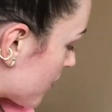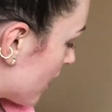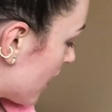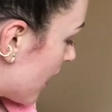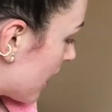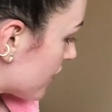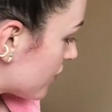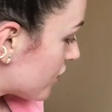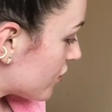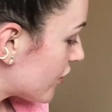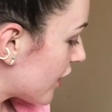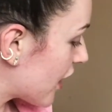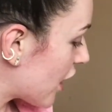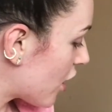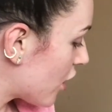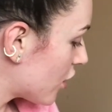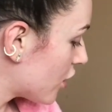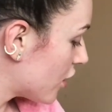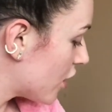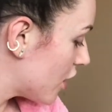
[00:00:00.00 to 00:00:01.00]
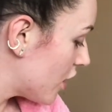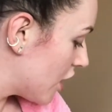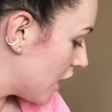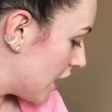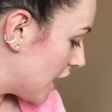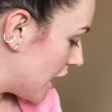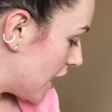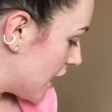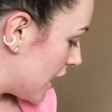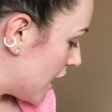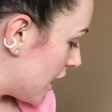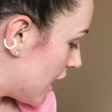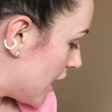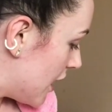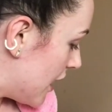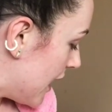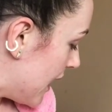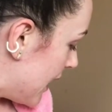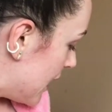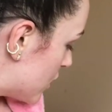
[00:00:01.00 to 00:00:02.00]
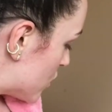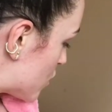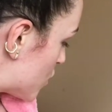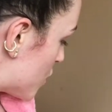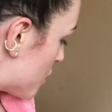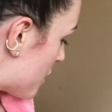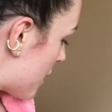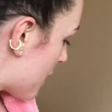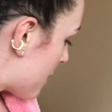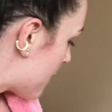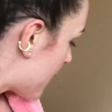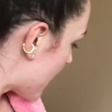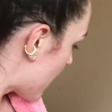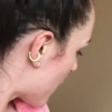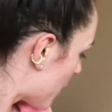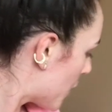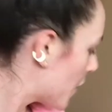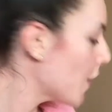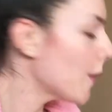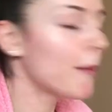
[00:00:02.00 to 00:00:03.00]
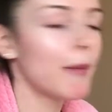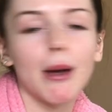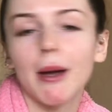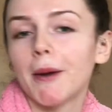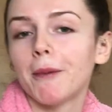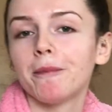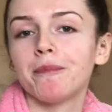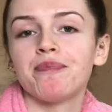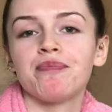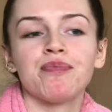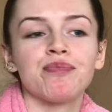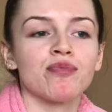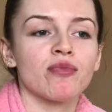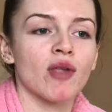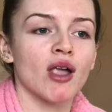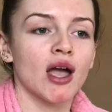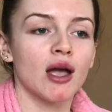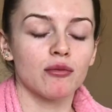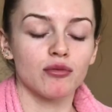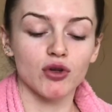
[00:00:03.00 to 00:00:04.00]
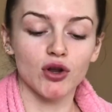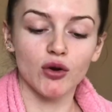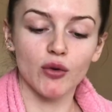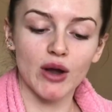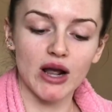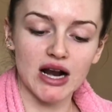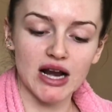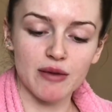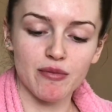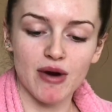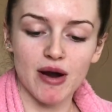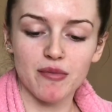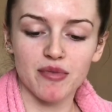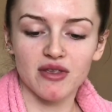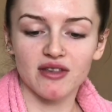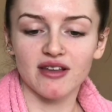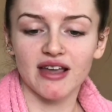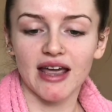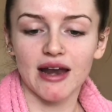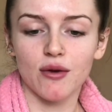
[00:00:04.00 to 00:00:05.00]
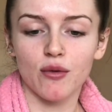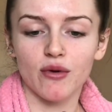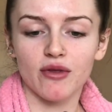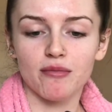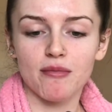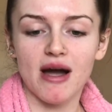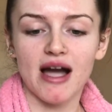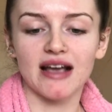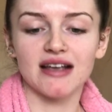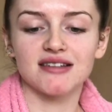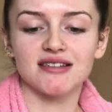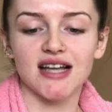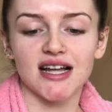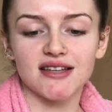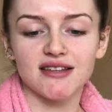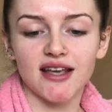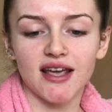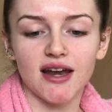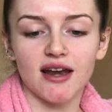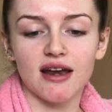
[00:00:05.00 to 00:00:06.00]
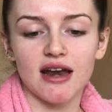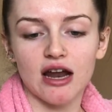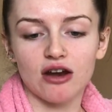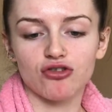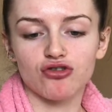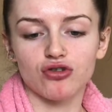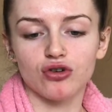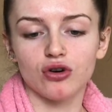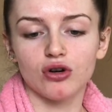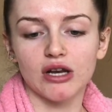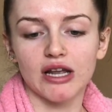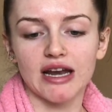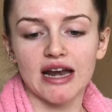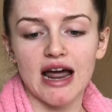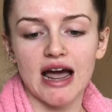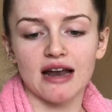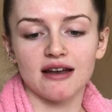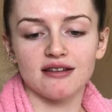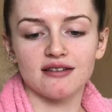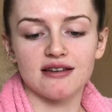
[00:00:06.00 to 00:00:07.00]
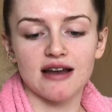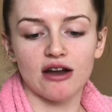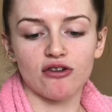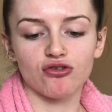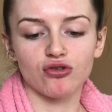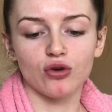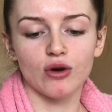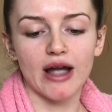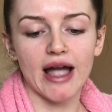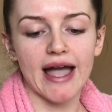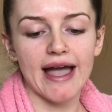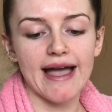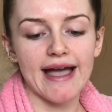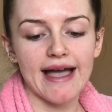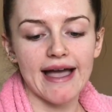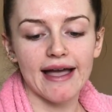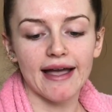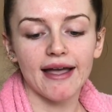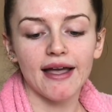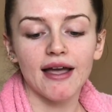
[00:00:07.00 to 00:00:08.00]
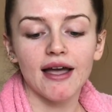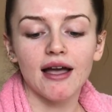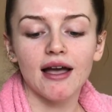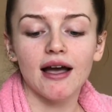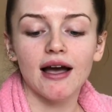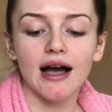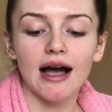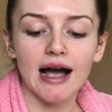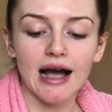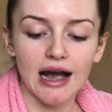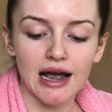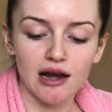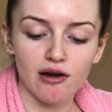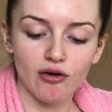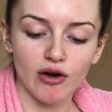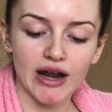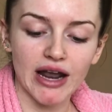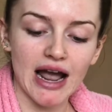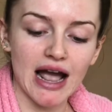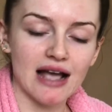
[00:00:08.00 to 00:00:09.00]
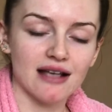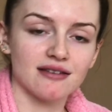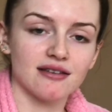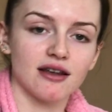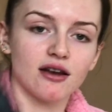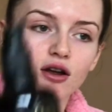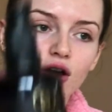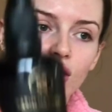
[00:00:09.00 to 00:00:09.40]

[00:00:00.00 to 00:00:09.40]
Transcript: going to get straight on into my makeup. I'm just going to quickly prep the skin with my Satin Natural Enhanced Natural Care Hyaluronic Acid